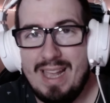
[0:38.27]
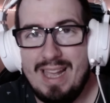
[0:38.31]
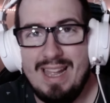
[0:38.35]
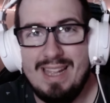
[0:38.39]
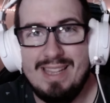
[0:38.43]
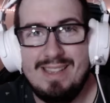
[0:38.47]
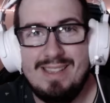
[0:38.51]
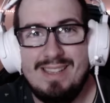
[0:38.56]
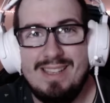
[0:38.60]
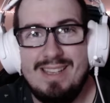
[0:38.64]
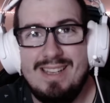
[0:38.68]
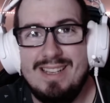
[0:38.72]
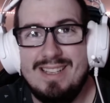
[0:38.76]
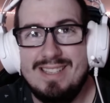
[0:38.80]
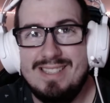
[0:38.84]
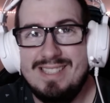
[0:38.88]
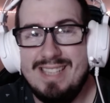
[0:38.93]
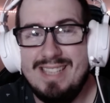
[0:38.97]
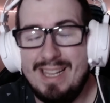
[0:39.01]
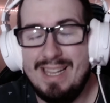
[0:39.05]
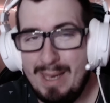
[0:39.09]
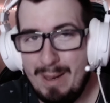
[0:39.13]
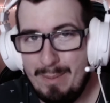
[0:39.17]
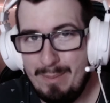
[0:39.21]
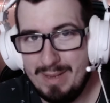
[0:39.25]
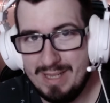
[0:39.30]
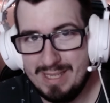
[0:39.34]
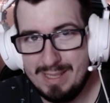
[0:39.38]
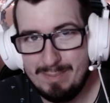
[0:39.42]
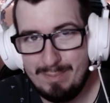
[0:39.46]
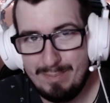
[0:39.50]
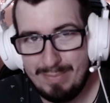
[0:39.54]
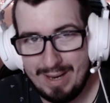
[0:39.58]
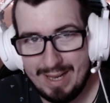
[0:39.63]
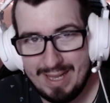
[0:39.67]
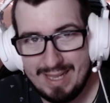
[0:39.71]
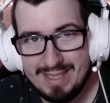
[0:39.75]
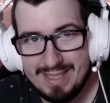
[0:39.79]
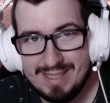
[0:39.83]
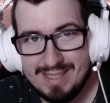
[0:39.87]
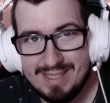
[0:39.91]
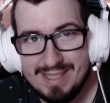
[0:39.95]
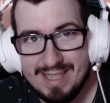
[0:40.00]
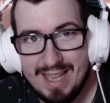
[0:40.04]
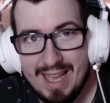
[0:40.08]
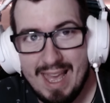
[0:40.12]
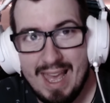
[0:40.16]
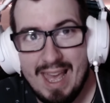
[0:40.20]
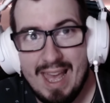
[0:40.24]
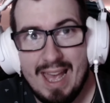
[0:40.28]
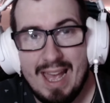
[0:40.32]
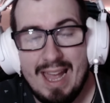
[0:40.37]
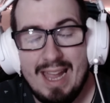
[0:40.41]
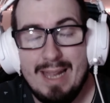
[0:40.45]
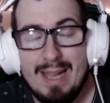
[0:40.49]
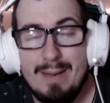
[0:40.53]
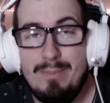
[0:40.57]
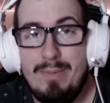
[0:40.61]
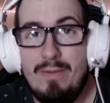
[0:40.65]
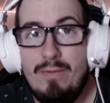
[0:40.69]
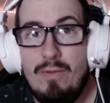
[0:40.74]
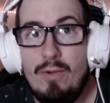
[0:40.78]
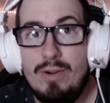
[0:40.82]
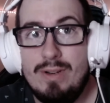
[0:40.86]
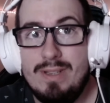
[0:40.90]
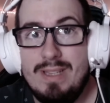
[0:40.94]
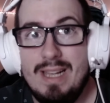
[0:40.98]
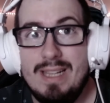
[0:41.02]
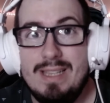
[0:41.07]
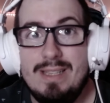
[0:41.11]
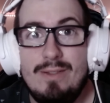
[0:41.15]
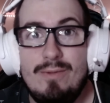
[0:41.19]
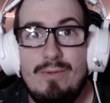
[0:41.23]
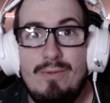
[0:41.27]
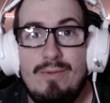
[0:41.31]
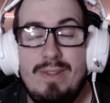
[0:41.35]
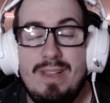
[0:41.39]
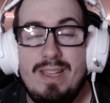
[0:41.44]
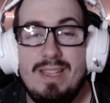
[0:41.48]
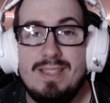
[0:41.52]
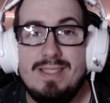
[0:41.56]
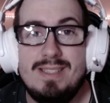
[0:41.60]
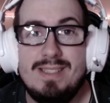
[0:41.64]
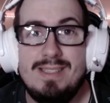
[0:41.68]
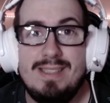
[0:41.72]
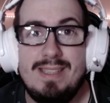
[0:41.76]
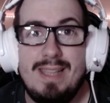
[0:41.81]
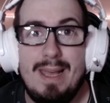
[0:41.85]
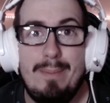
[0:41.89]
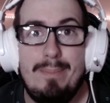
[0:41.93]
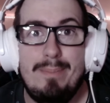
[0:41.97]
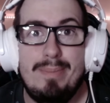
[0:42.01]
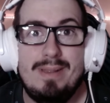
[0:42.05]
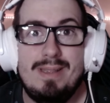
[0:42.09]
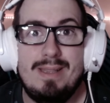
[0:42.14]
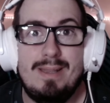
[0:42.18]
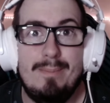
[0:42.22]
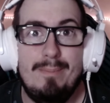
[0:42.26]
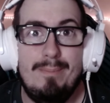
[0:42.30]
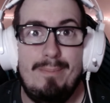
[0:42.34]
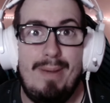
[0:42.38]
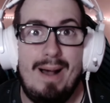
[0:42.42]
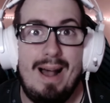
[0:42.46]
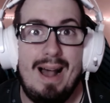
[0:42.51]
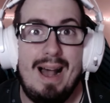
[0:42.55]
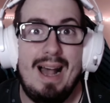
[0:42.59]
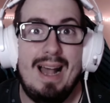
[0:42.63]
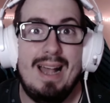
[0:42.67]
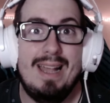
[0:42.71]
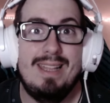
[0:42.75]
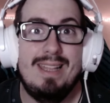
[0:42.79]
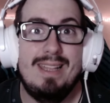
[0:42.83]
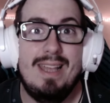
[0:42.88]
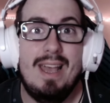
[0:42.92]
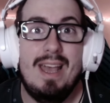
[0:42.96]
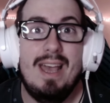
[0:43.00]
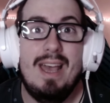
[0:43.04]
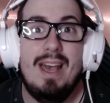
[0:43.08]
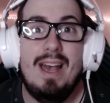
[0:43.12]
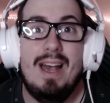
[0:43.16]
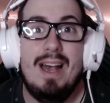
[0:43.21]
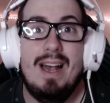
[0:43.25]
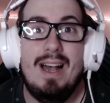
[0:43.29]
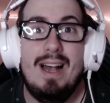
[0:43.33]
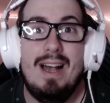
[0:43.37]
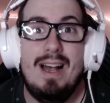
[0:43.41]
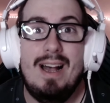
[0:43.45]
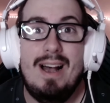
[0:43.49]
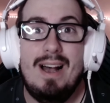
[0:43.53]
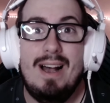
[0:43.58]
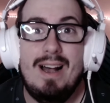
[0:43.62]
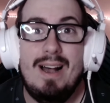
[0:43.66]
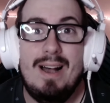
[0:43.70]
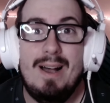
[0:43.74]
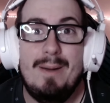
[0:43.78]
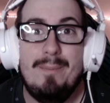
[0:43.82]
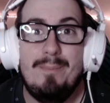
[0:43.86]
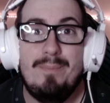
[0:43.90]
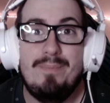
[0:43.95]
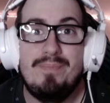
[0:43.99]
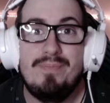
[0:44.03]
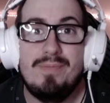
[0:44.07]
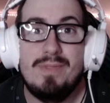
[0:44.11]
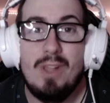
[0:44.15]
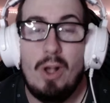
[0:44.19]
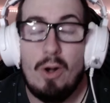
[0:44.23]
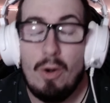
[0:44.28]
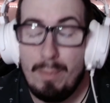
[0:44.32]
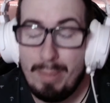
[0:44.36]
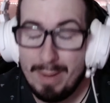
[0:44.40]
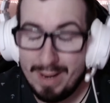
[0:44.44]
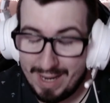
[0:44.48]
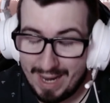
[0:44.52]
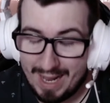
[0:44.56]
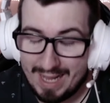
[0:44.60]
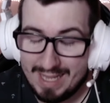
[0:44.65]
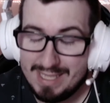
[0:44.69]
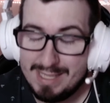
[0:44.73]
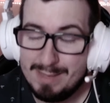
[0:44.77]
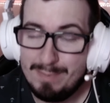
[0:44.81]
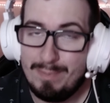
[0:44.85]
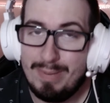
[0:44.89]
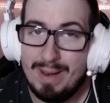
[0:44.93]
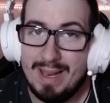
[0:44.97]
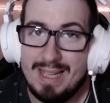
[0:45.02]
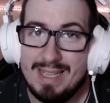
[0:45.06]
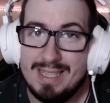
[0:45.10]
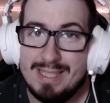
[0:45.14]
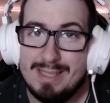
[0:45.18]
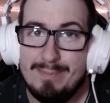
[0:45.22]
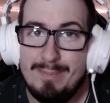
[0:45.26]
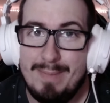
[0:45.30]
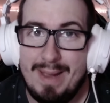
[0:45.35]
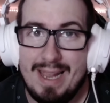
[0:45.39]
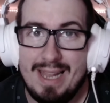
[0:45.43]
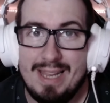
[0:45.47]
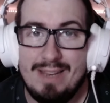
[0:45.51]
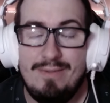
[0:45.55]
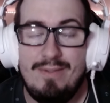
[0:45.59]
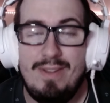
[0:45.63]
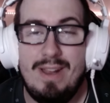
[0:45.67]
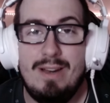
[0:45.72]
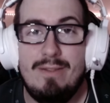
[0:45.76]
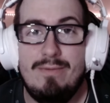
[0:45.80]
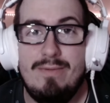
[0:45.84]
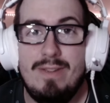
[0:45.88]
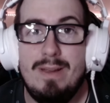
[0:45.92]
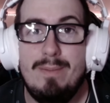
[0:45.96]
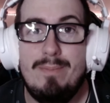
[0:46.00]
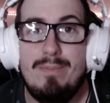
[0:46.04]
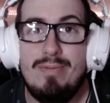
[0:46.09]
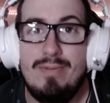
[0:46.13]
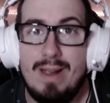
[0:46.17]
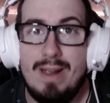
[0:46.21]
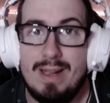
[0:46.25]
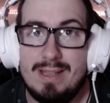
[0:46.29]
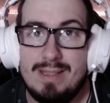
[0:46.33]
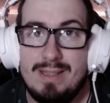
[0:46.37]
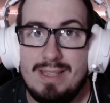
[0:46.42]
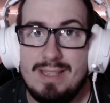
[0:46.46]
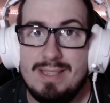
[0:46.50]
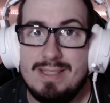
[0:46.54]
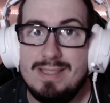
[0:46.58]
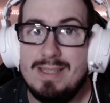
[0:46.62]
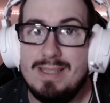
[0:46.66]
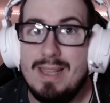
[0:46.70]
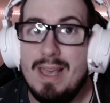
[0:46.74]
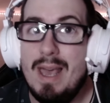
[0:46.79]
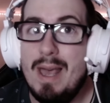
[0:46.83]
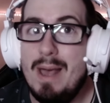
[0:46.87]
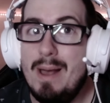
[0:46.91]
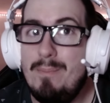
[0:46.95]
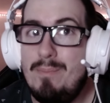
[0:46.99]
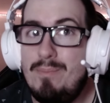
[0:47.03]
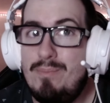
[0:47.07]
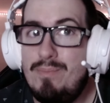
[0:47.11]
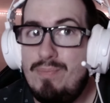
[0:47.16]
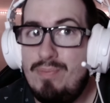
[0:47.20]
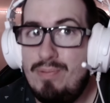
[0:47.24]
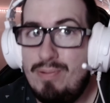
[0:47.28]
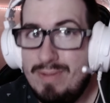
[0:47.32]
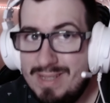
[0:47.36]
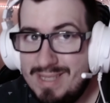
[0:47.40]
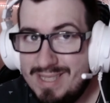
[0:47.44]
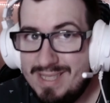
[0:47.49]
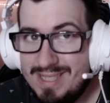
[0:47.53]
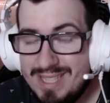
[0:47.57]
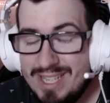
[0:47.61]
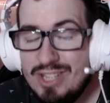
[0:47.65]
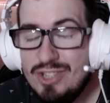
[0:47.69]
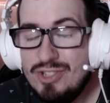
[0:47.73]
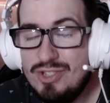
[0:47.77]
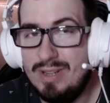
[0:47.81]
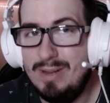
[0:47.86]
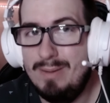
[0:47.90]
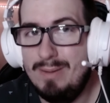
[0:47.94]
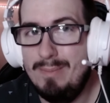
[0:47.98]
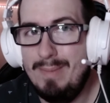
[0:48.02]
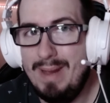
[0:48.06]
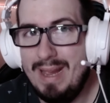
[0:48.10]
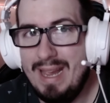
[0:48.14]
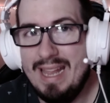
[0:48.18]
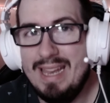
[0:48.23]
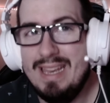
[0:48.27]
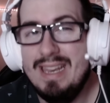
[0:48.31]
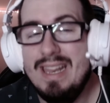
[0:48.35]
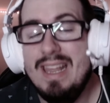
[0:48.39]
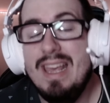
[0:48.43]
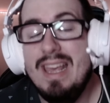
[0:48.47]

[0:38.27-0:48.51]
at Sanemi's place, and before that we stepped by Obanai's place, man, where we practiced precision, man.